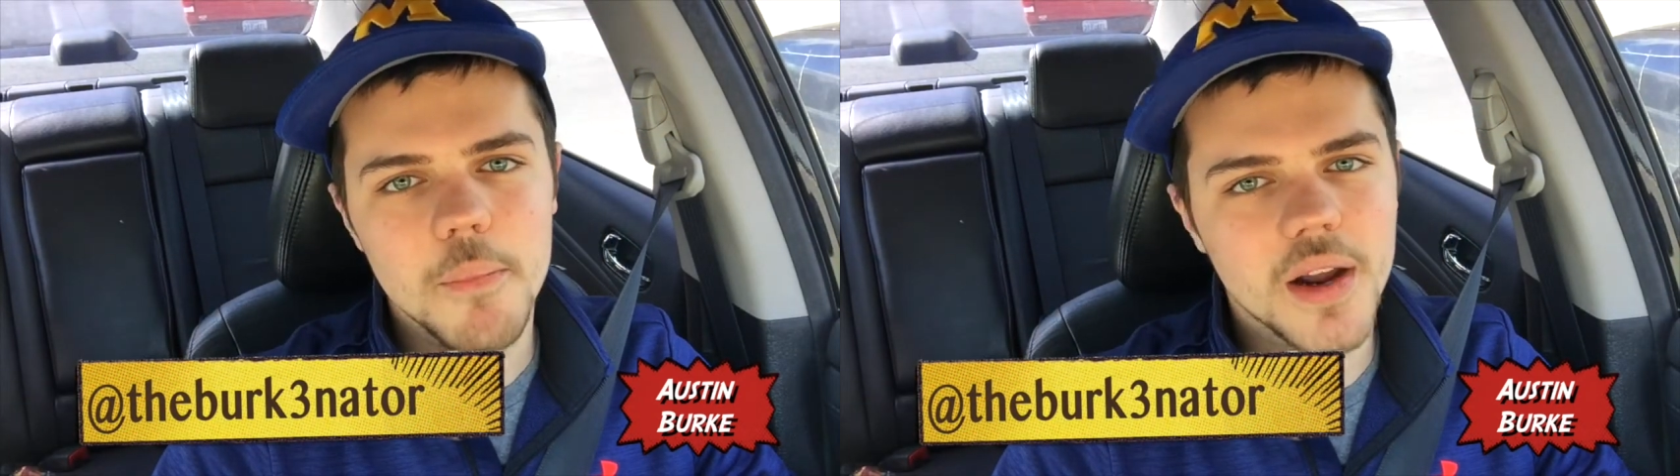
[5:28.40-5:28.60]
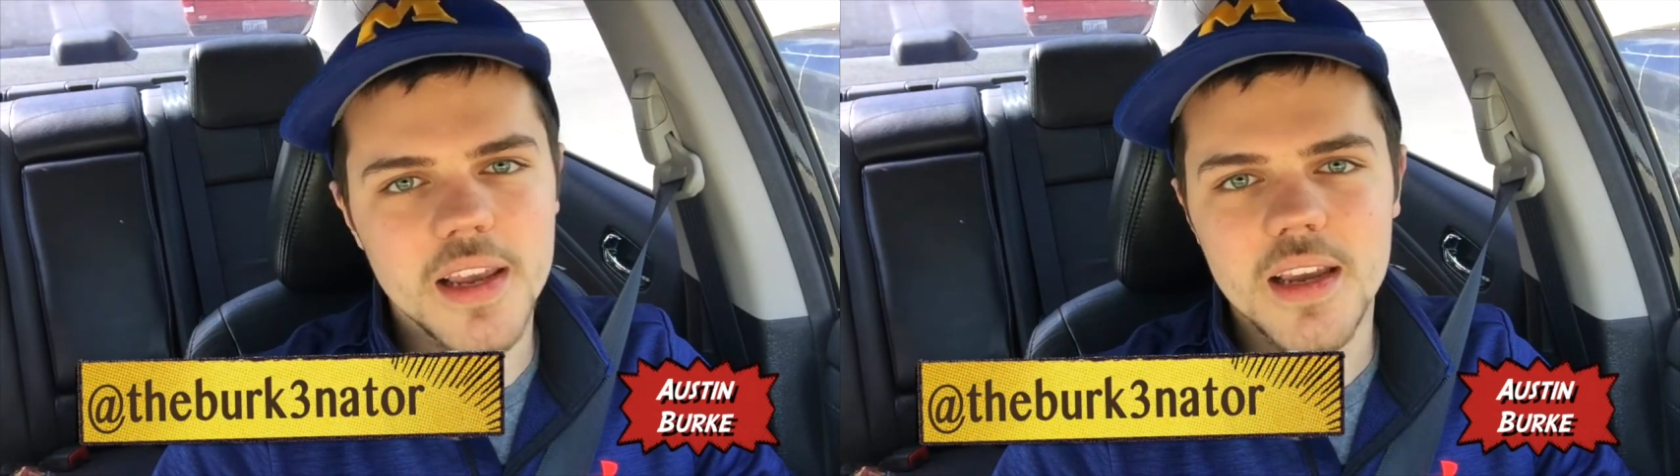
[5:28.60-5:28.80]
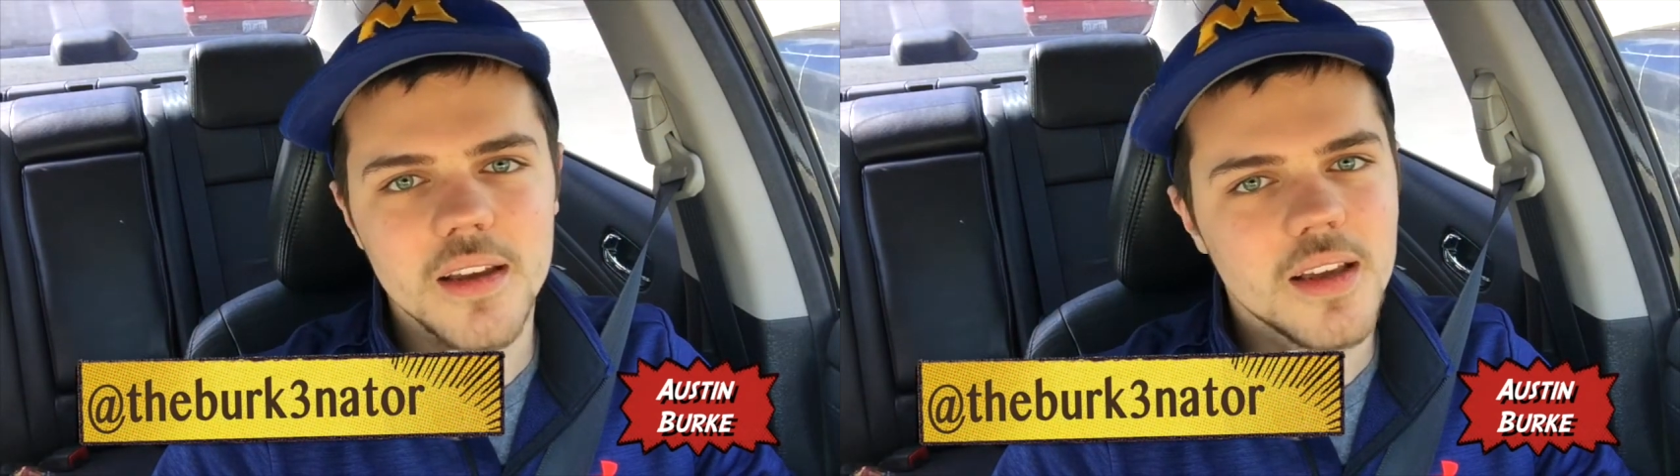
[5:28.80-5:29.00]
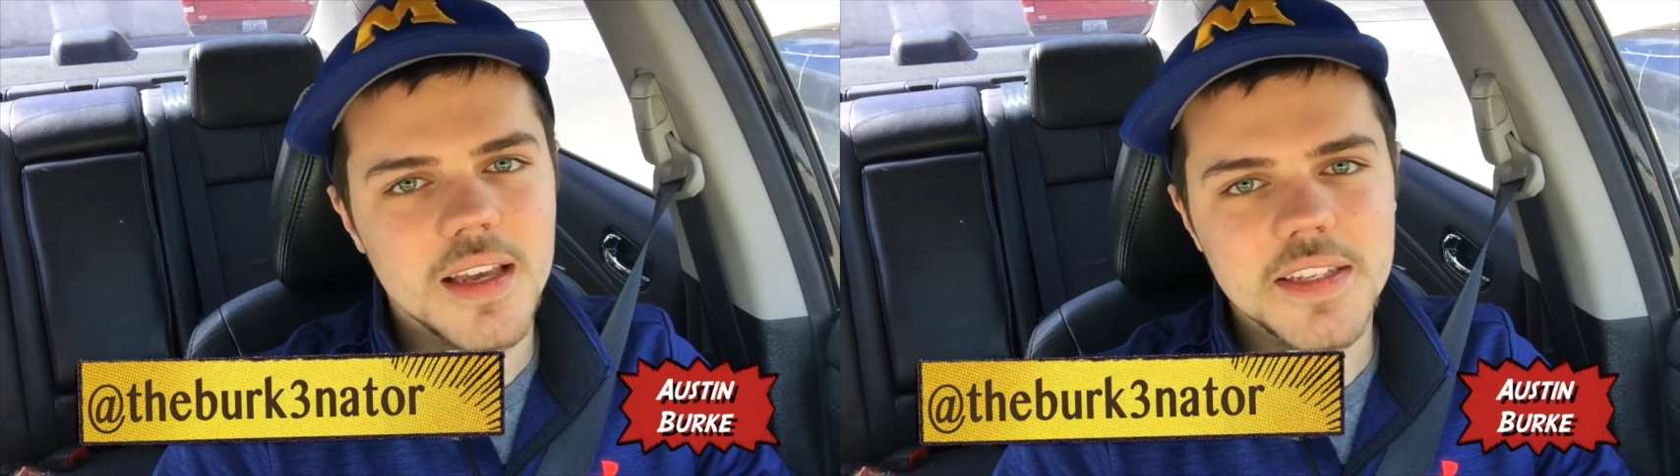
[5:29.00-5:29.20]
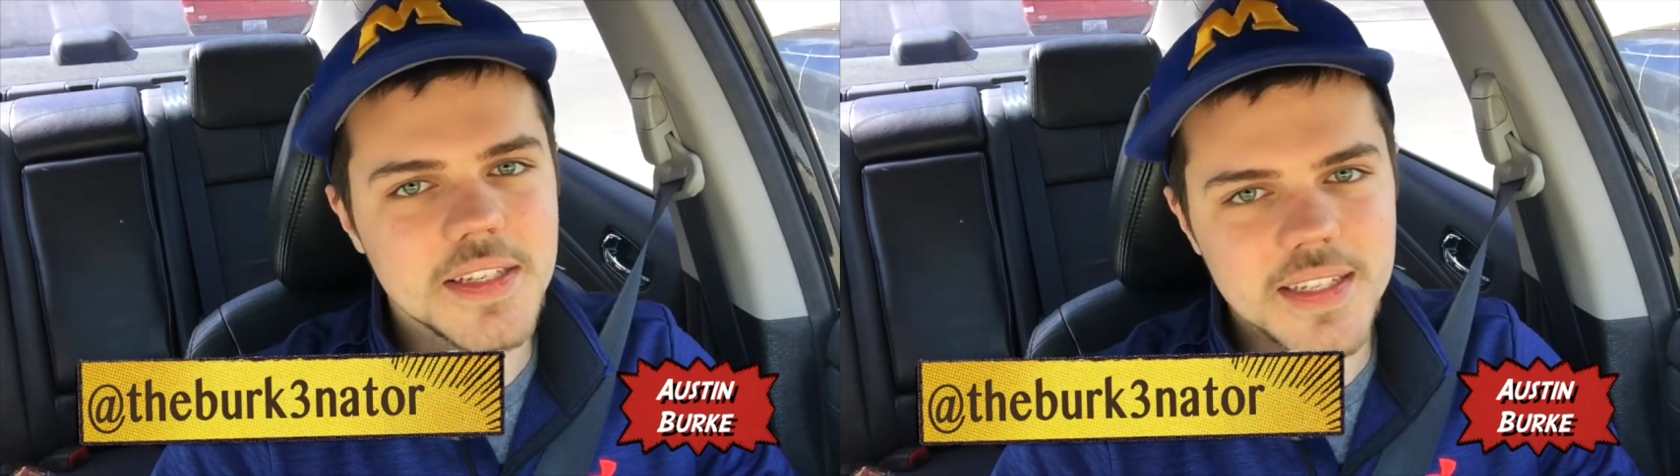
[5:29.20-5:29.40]
Buddy,
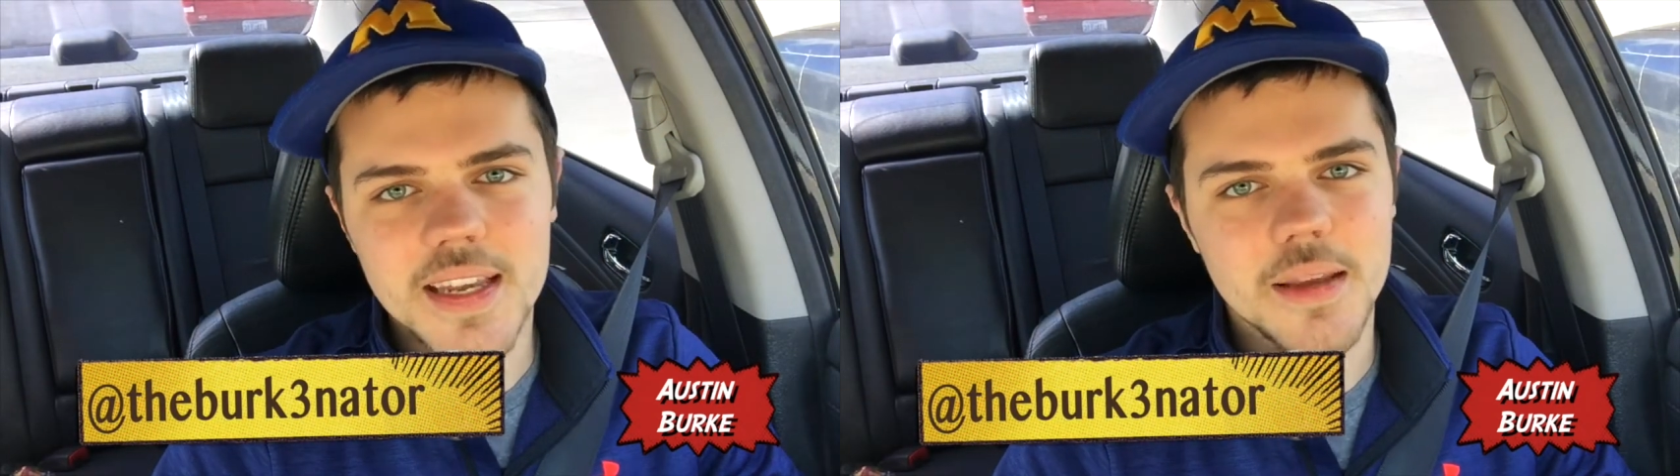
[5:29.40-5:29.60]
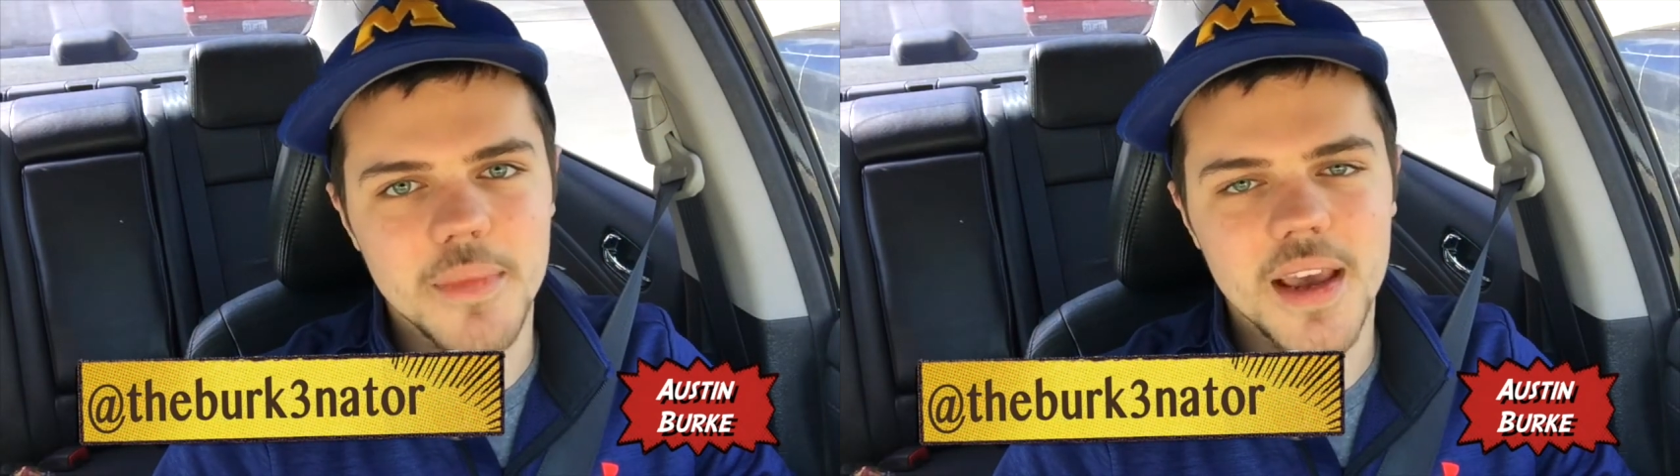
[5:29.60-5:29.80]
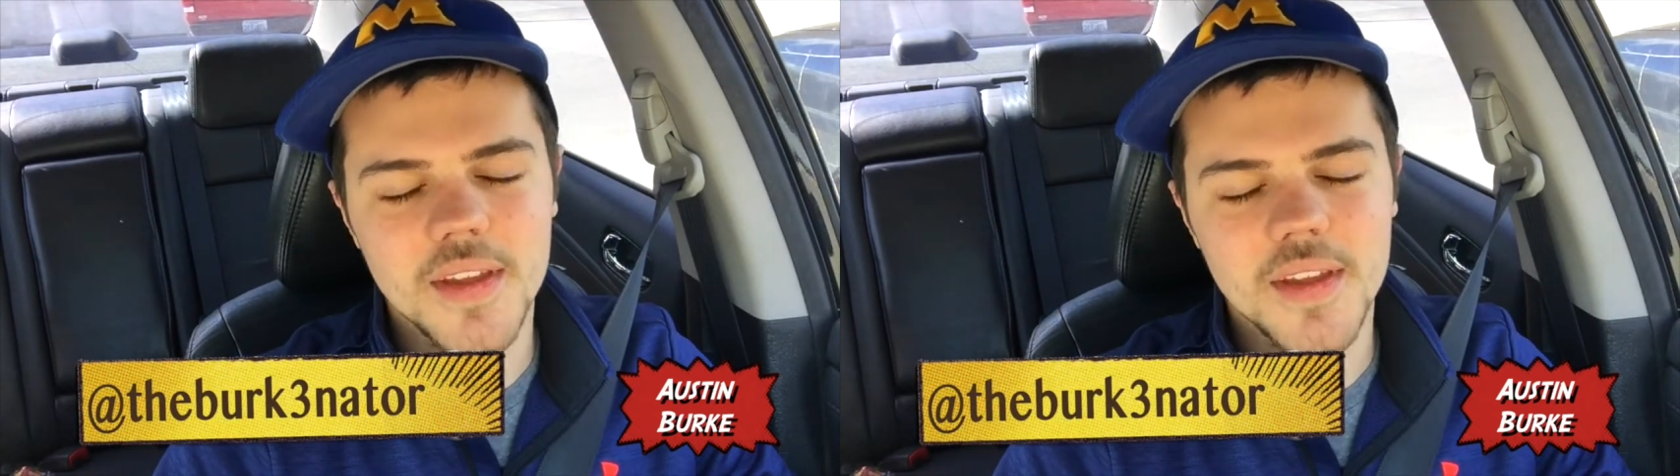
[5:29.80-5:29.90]
you did it, man.